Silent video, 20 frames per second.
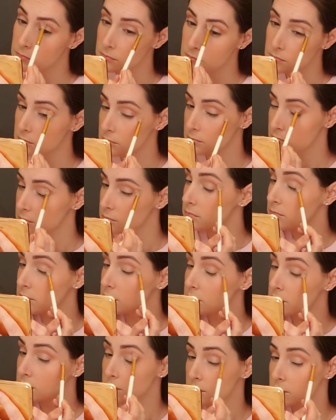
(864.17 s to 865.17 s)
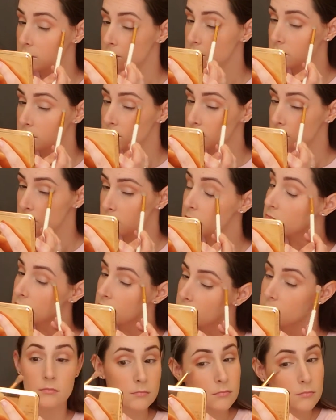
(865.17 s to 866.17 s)
it's a lot about
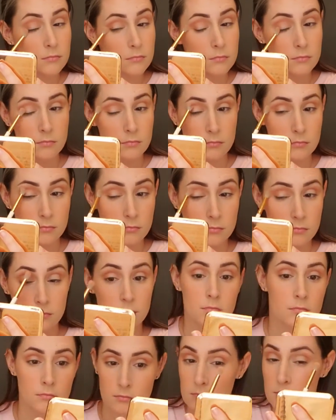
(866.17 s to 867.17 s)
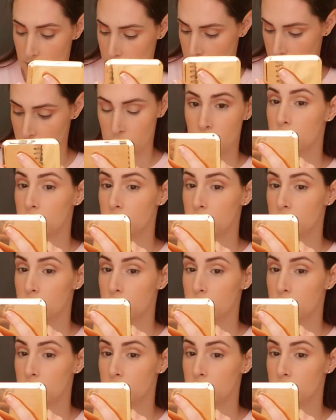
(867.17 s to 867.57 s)
growth and learning more